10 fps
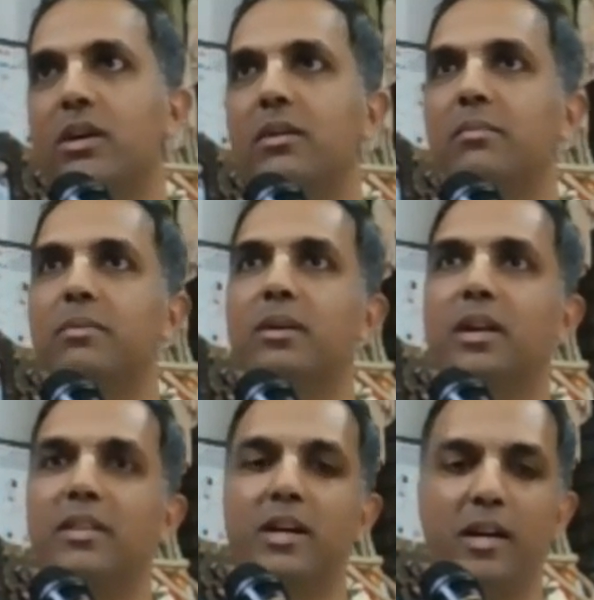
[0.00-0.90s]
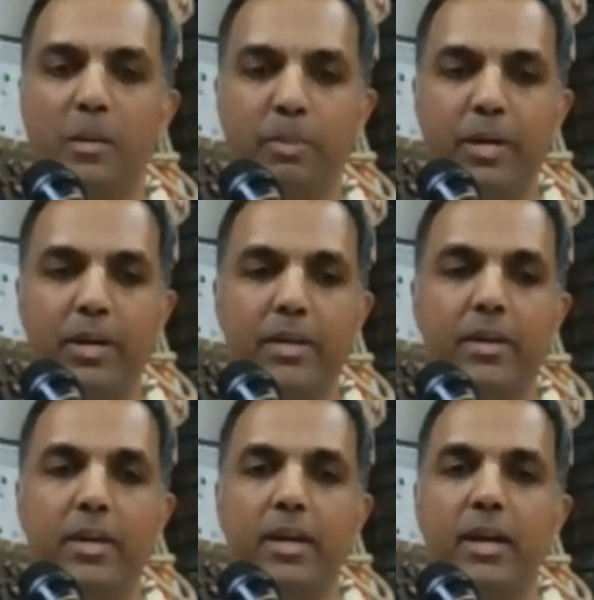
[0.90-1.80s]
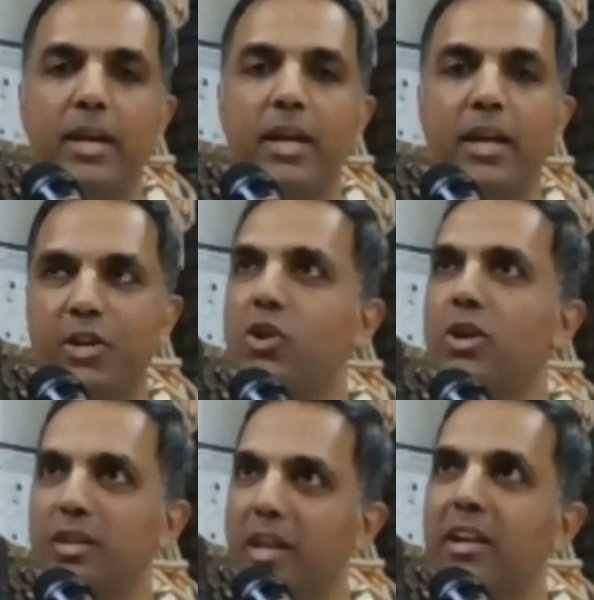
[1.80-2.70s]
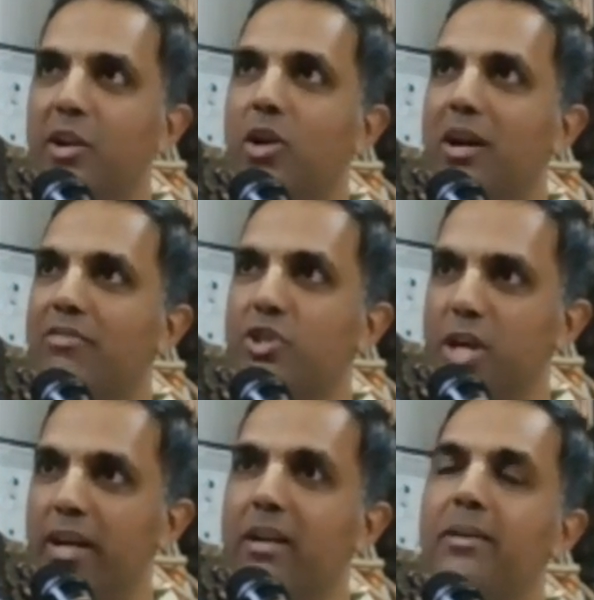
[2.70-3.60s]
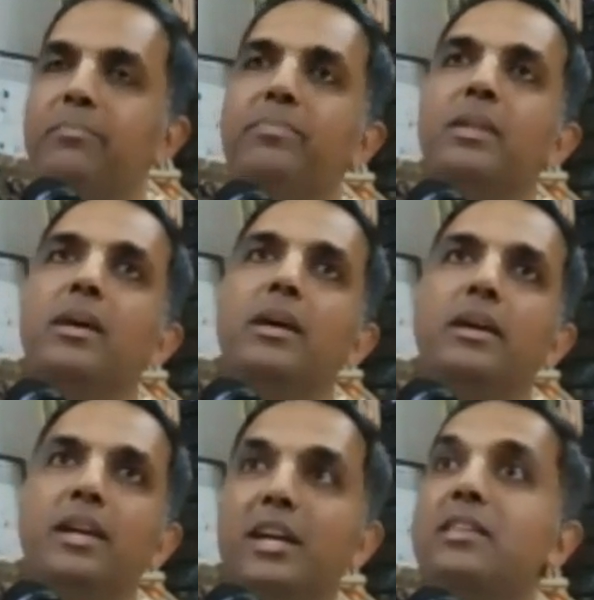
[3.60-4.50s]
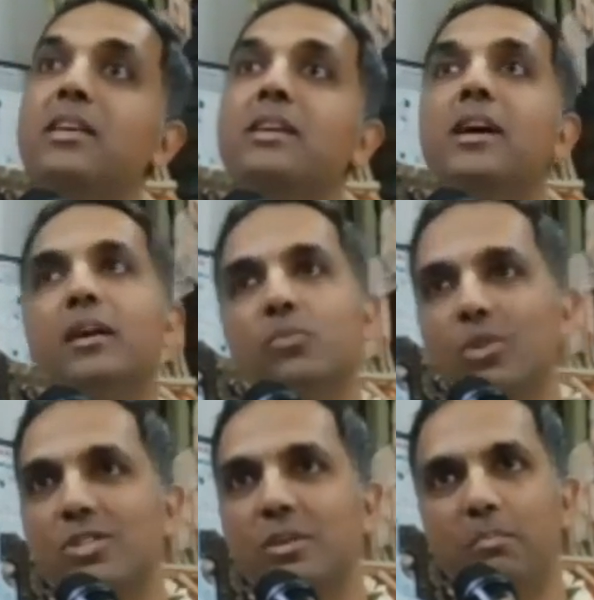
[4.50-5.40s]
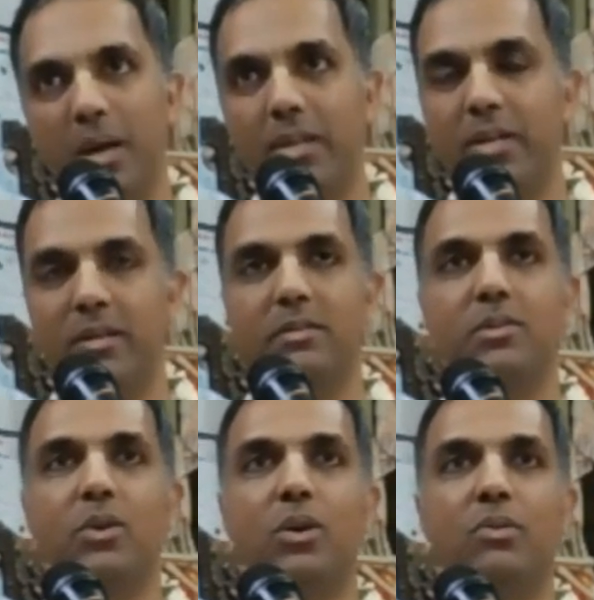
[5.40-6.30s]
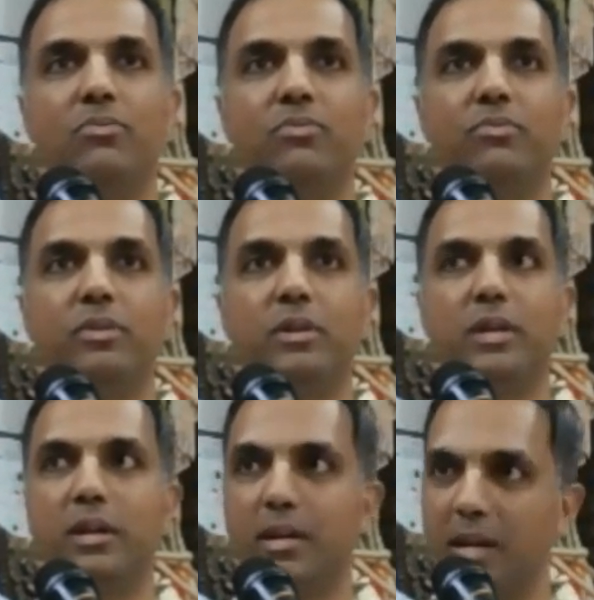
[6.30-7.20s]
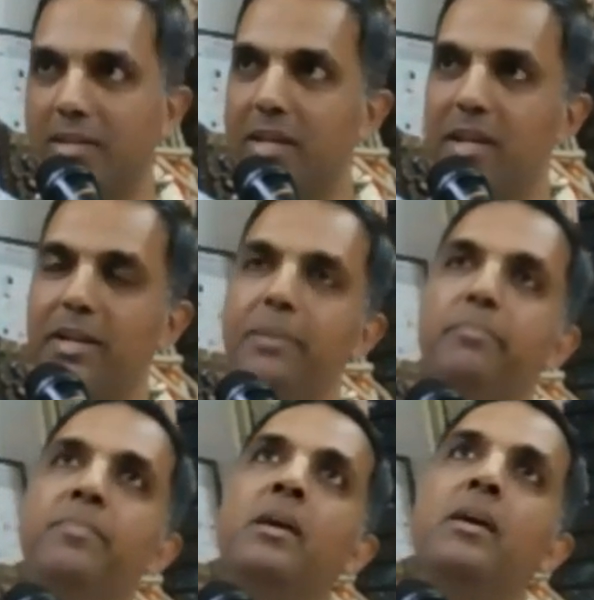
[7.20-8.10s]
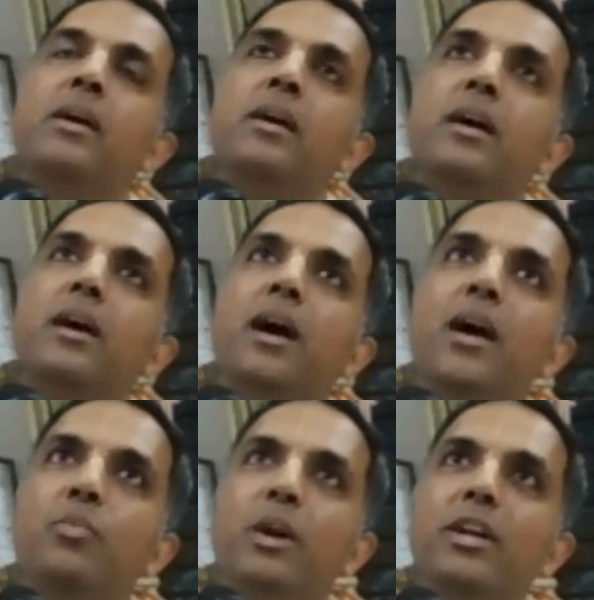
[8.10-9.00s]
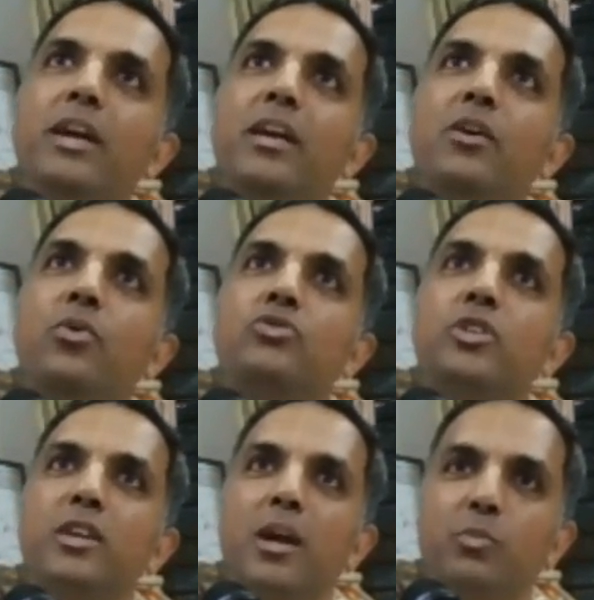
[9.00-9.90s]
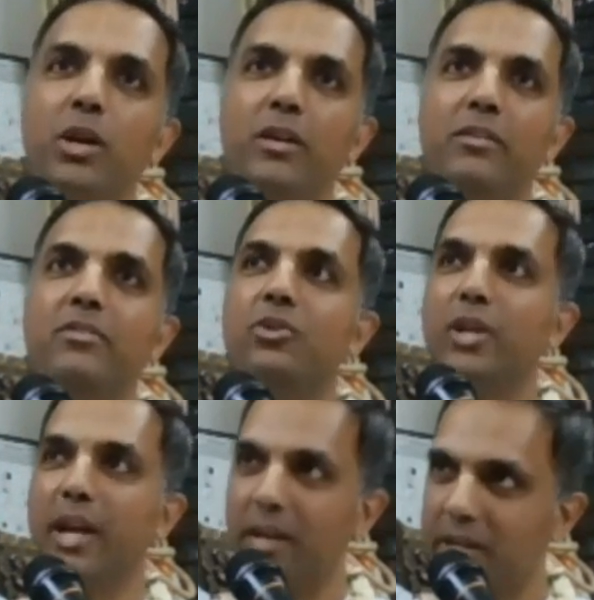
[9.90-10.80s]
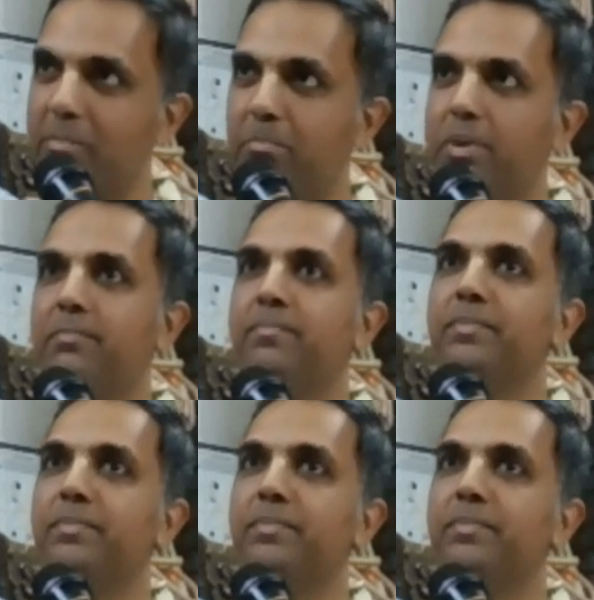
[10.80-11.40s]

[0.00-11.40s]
uh, Radha appeared, he did not, they did not have a child. Kirtida was the mother of uh, Rani. And one day he goes to the Yamuna to take a dip